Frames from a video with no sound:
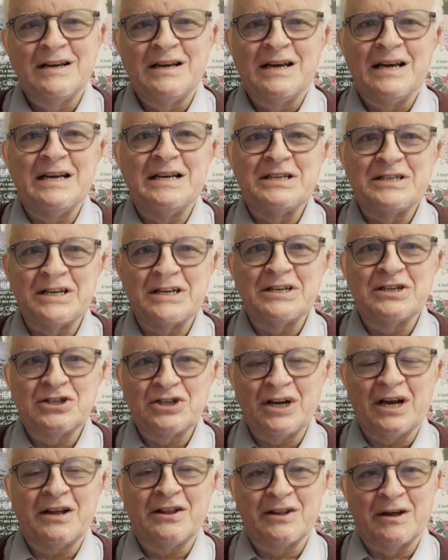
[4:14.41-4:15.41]
He didn't
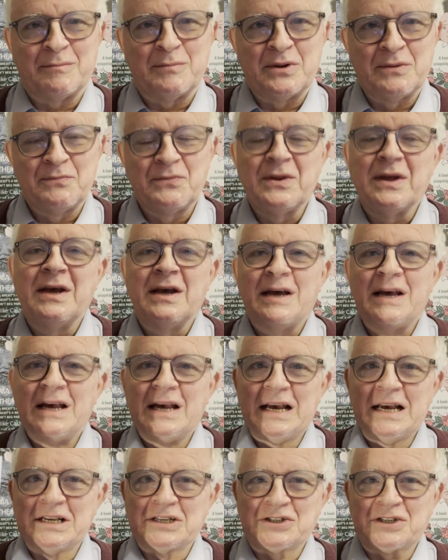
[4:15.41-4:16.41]
check them.
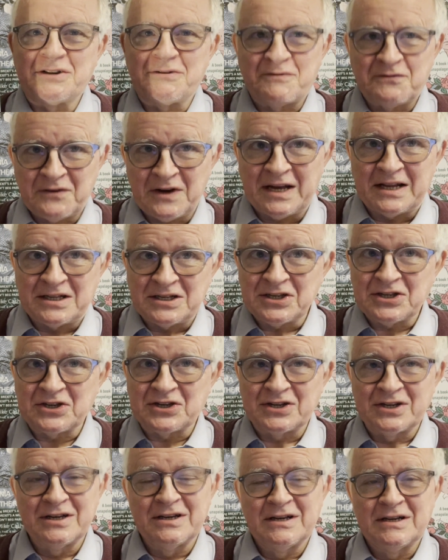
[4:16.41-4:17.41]
His defence